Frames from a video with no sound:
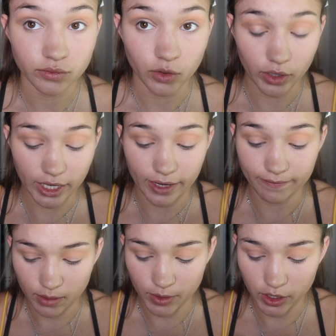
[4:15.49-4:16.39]
Well, yeah.
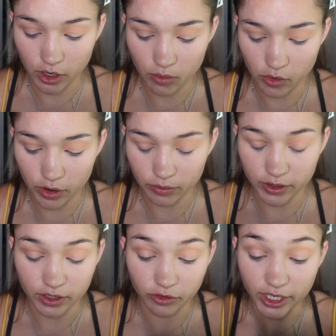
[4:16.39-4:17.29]
I'm gonna go more in
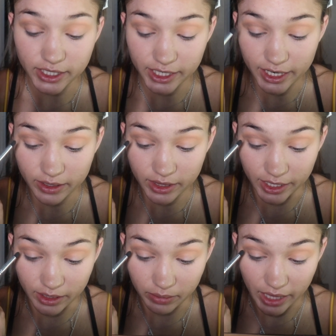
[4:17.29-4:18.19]
with the rustic
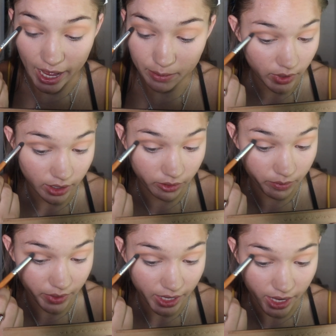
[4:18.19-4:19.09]
than the black. We
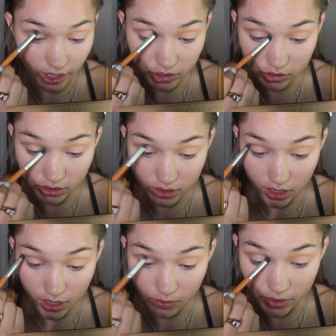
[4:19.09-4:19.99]
gonna be extra
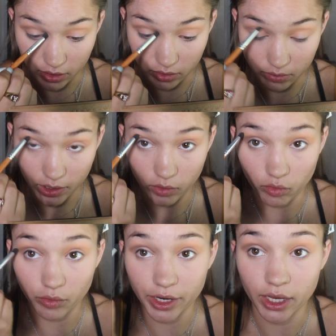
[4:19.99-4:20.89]
today. We gonna be
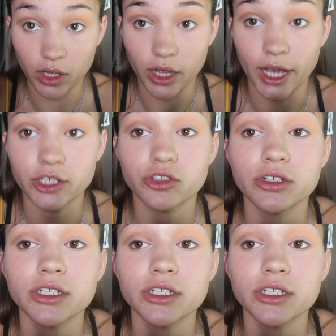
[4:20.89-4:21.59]
real extra